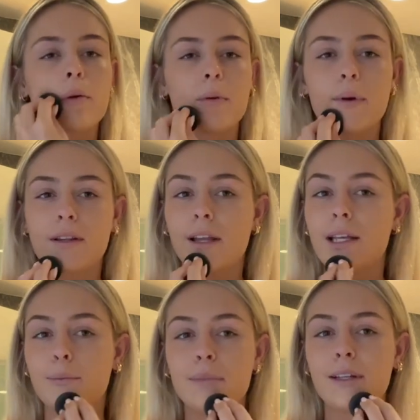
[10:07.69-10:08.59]
we went
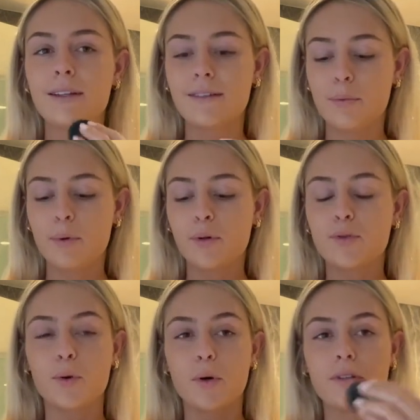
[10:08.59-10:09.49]
like did the typical
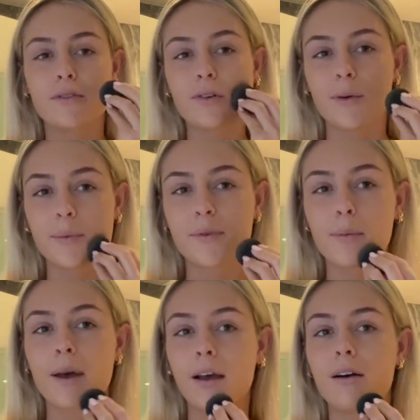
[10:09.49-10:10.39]
tourist trip to
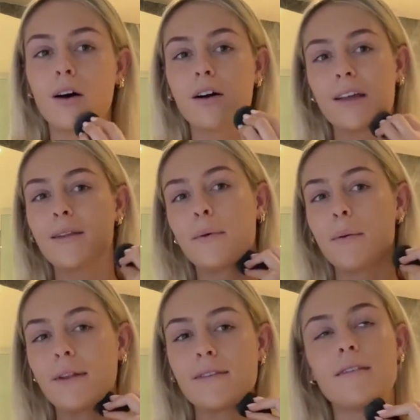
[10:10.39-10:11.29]
Bangkok, and then we
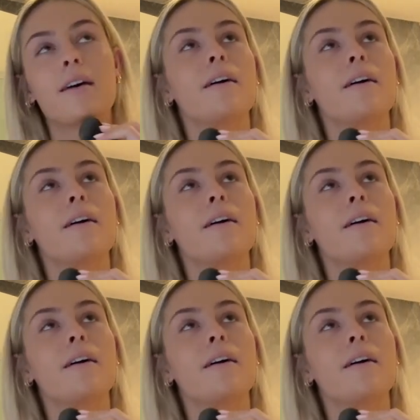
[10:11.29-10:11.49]
went to